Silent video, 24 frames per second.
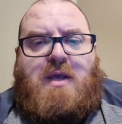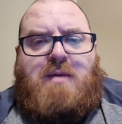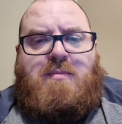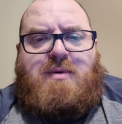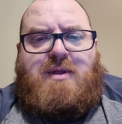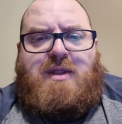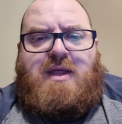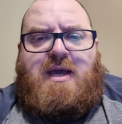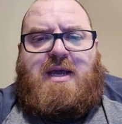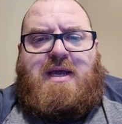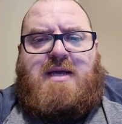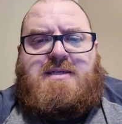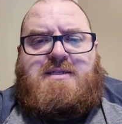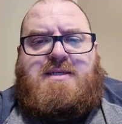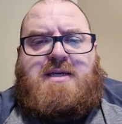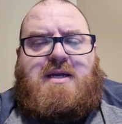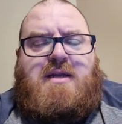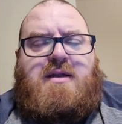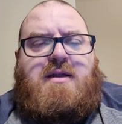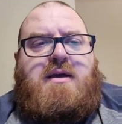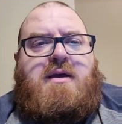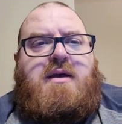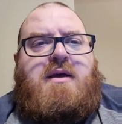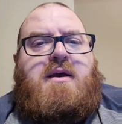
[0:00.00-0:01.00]
But like I
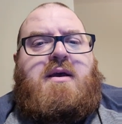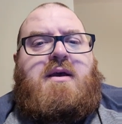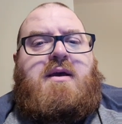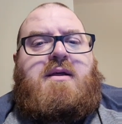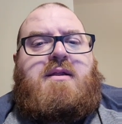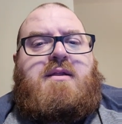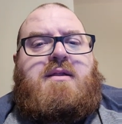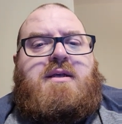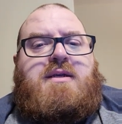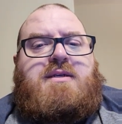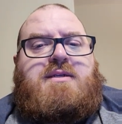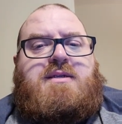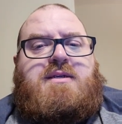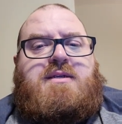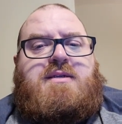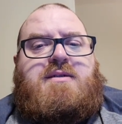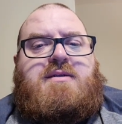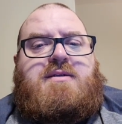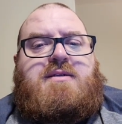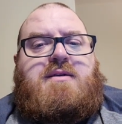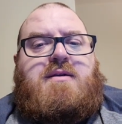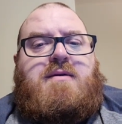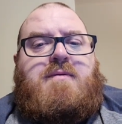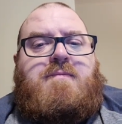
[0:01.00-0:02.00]
said, this
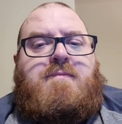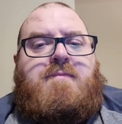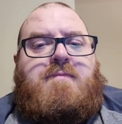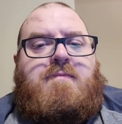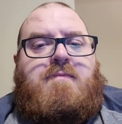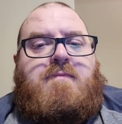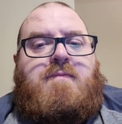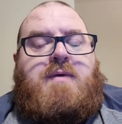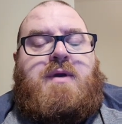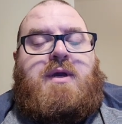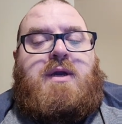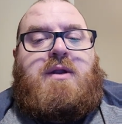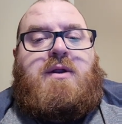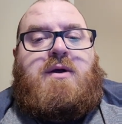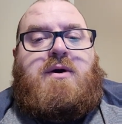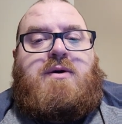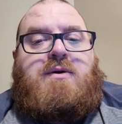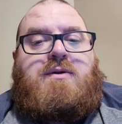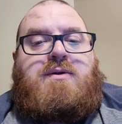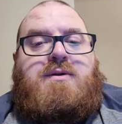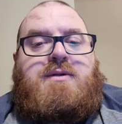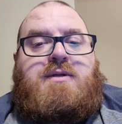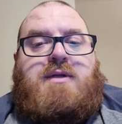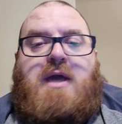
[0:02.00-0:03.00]
is,
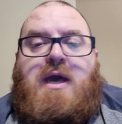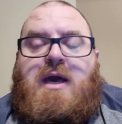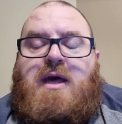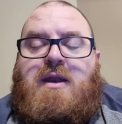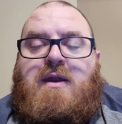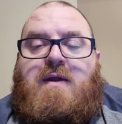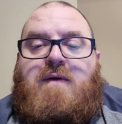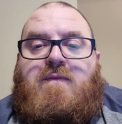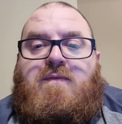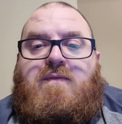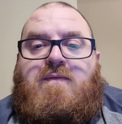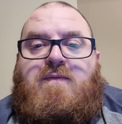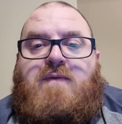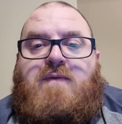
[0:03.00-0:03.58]
kind of